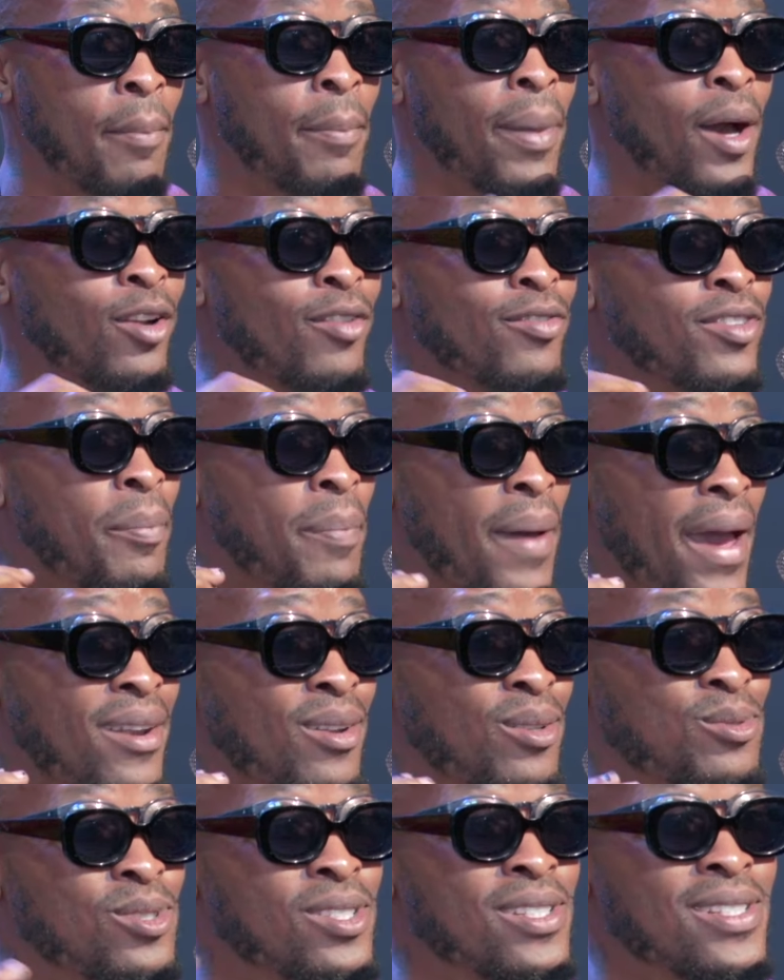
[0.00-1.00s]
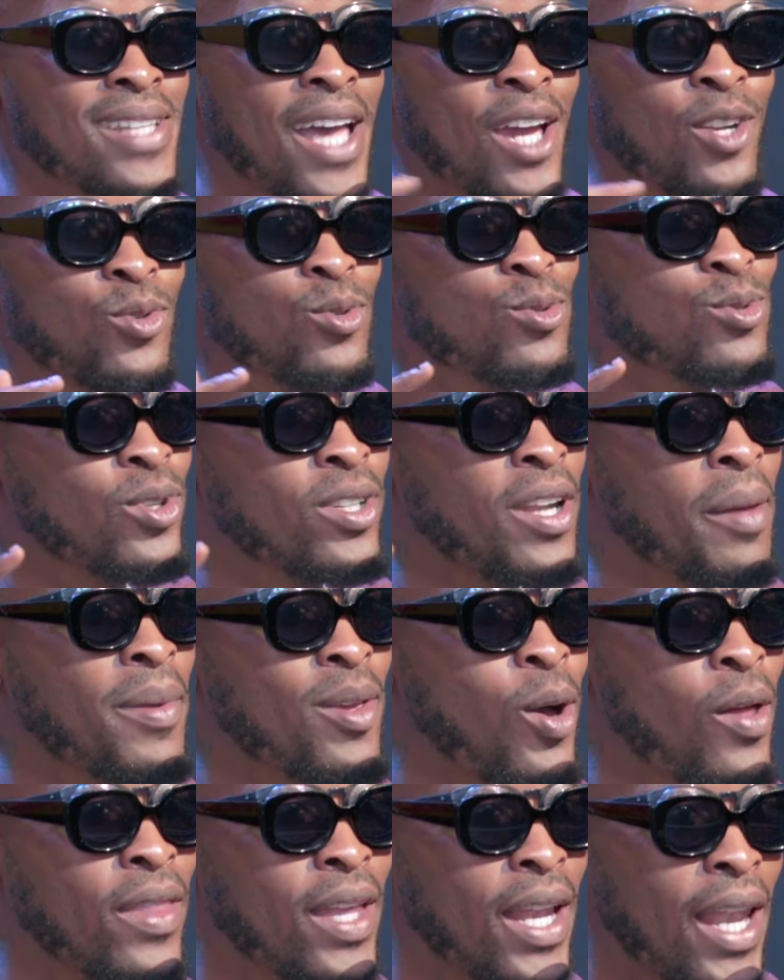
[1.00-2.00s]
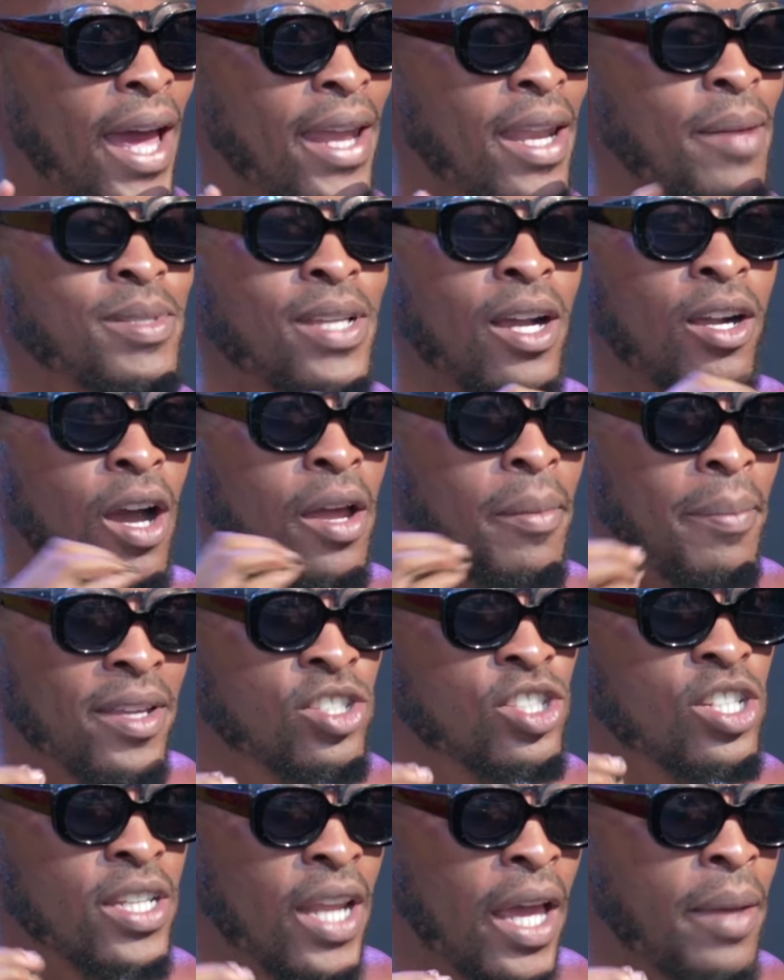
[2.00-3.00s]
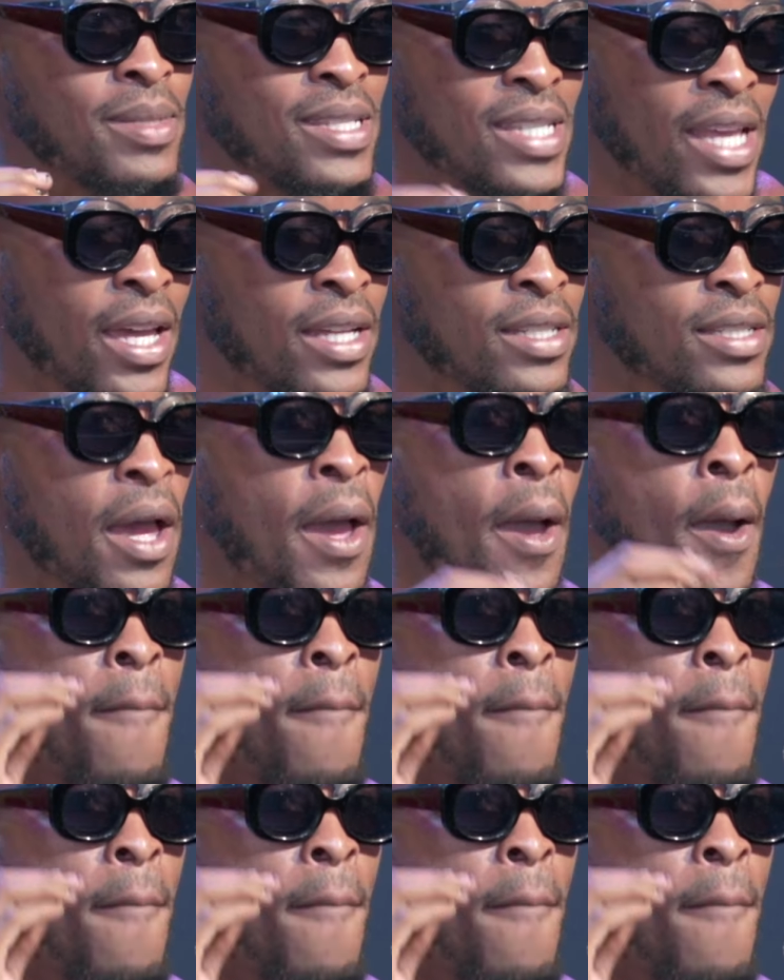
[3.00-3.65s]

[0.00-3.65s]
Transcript: I'm part of the panel to decide who's going to be on the lineups. I can't mention names yet.